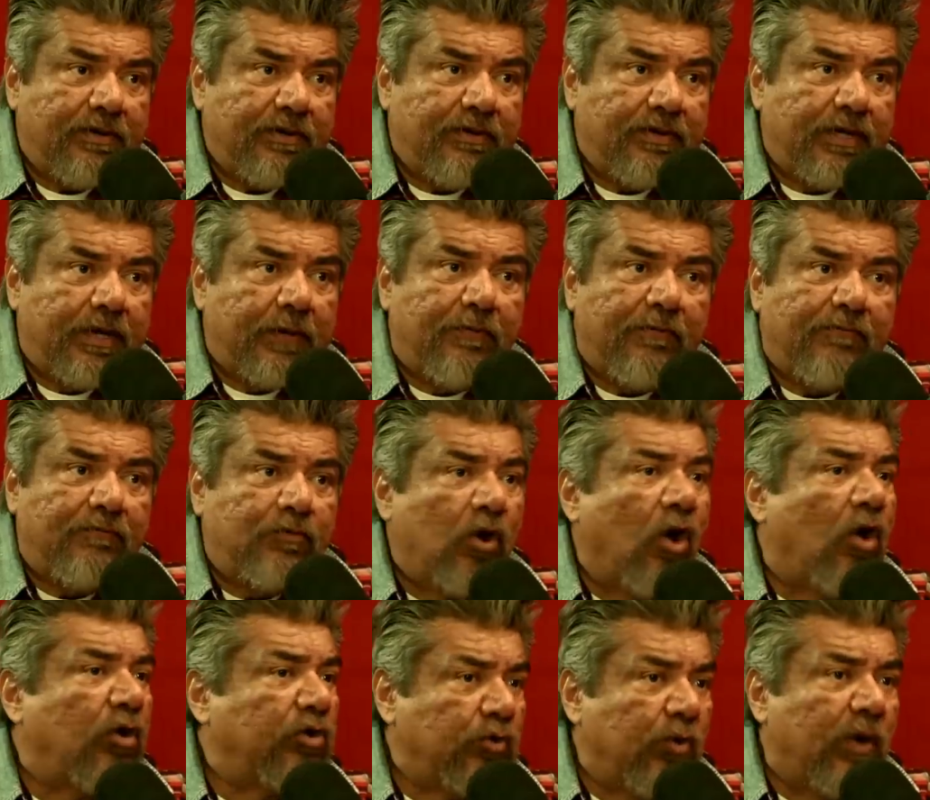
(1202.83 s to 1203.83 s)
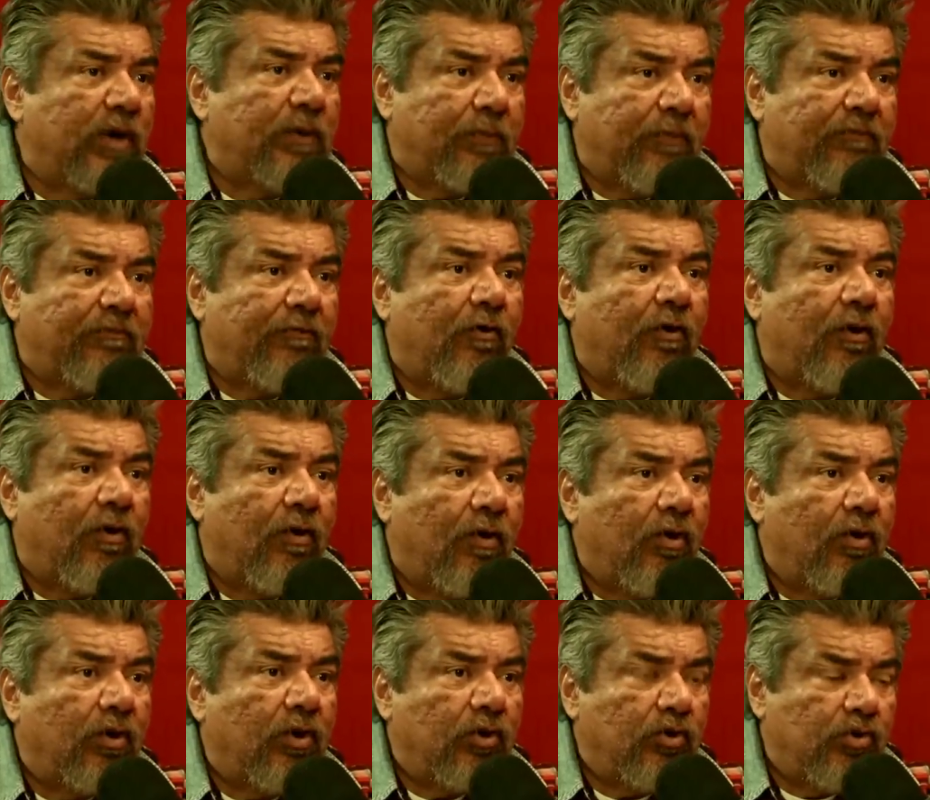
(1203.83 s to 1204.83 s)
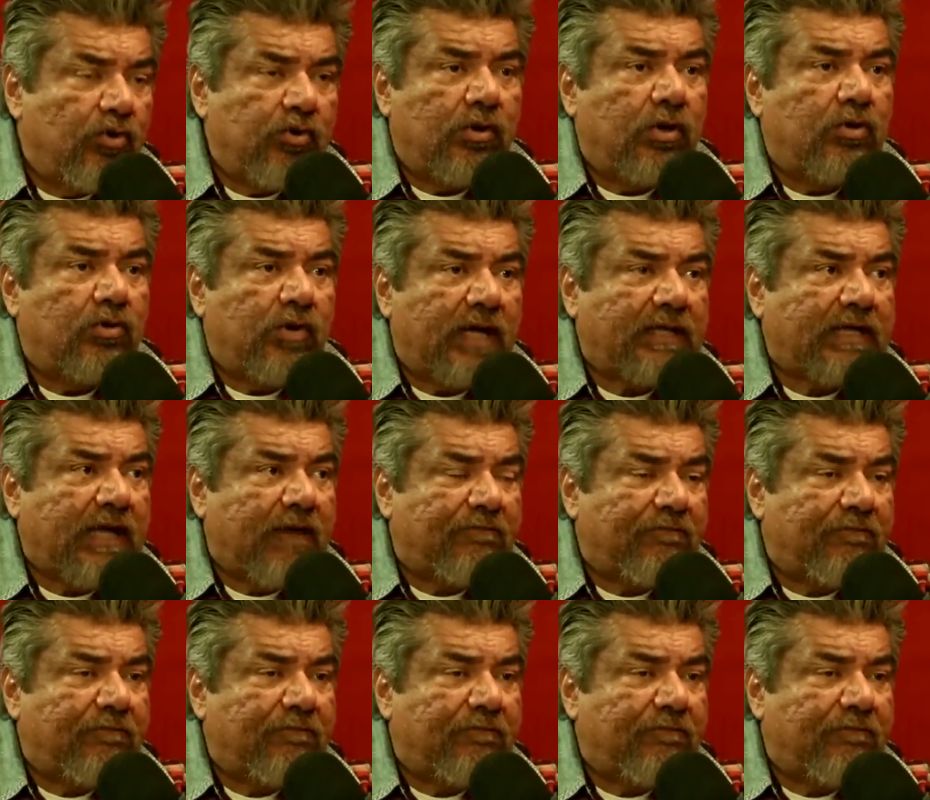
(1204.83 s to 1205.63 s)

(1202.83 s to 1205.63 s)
No, you want. I mean, you know